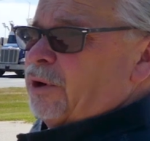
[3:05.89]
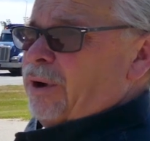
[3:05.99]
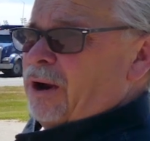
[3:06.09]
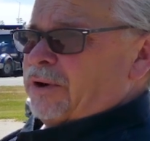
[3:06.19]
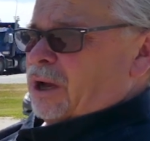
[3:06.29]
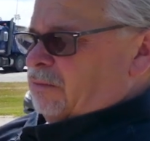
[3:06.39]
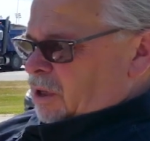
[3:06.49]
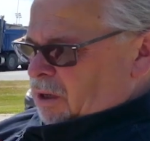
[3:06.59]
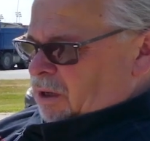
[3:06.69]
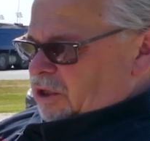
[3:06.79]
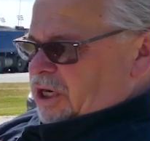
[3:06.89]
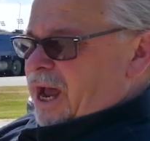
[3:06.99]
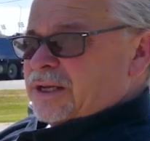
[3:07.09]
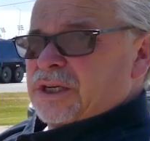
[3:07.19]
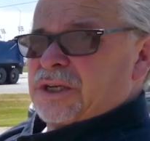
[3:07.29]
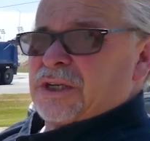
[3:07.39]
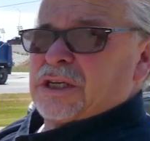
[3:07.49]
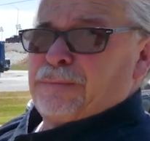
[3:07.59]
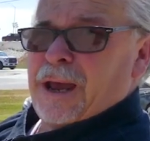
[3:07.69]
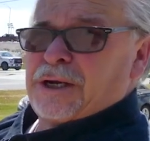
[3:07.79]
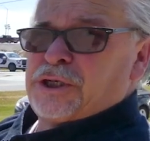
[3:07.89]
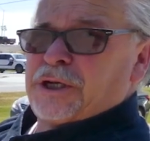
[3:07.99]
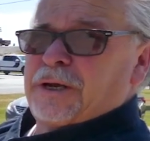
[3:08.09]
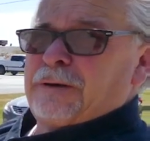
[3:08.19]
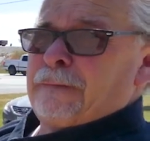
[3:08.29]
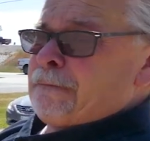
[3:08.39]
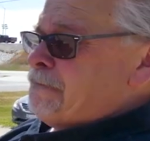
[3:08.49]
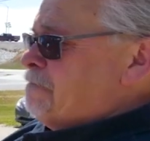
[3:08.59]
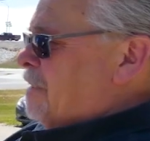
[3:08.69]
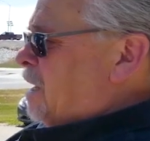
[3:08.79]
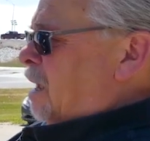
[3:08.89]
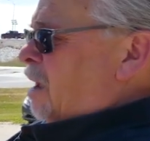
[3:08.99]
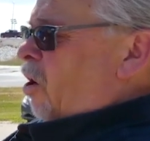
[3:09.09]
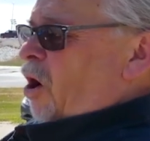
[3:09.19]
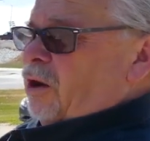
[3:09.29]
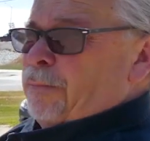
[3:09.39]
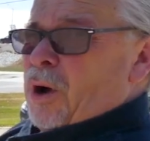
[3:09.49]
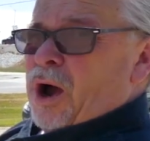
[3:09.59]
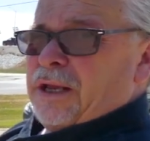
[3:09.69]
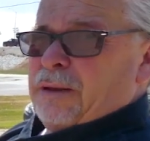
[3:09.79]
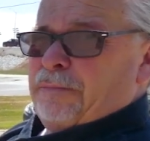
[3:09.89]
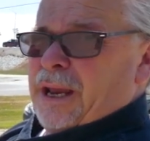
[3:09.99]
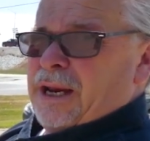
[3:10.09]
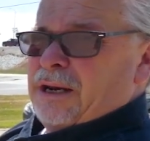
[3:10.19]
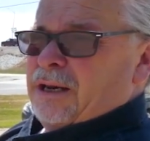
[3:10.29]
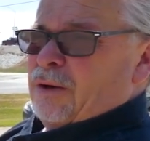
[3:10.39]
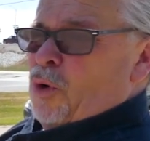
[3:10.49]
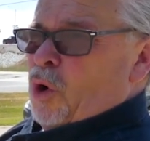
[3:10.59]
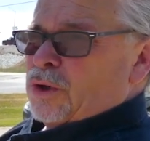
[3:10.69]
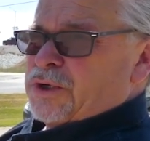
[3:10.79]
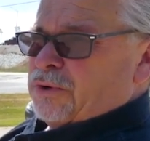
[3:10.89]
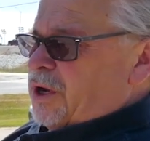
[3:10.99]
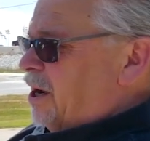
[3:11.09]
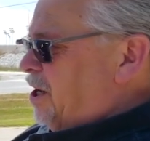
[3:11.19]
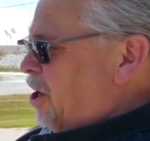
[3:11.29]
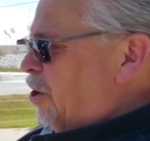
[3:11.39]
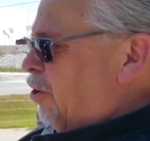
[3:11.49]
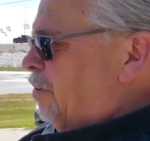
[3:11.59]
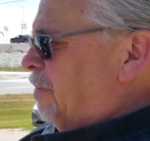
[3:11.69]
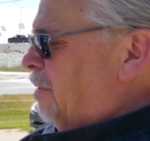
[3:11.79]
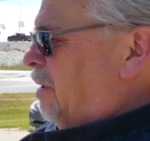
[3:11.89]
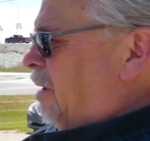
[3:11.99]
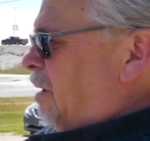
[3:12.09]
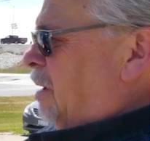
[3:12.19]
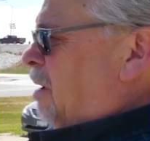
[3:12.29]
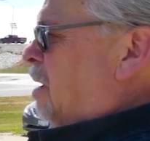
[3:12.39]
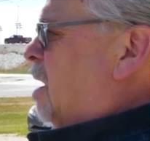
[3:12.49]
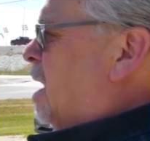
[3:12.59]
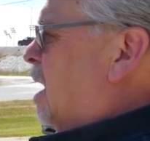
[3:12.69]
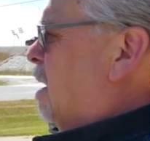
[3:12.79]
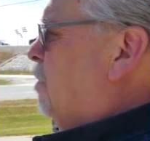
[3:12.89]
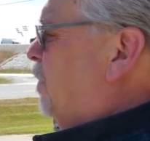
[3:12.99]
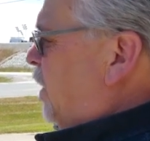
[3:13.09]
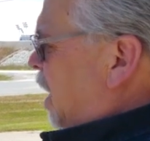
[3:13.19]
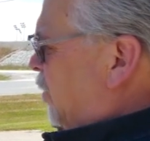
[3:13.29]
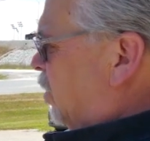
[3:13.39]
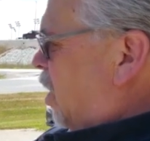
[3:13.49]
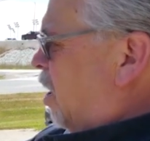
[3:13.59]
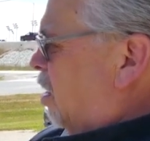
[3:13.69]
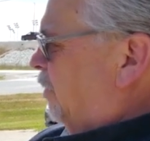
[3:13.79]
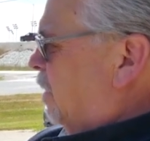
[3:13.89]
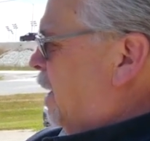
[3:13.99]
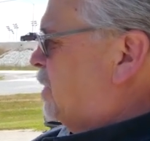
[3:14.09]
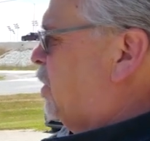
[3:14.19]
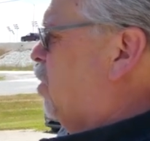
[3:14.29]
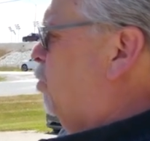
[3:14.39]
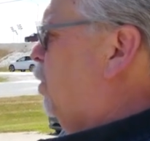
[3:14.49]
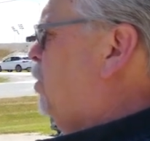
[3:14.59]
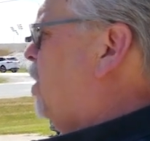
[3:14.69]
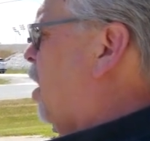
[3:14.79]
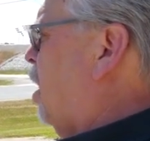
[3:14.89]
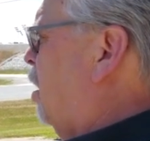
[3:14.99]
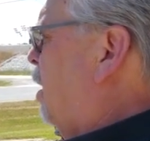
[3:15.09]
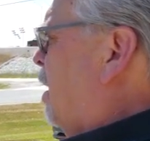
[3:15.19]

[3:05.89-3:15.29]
the ground up. Chassis, suspension, all the body and paint and the molds are done here. The other car, the Mexico blue car,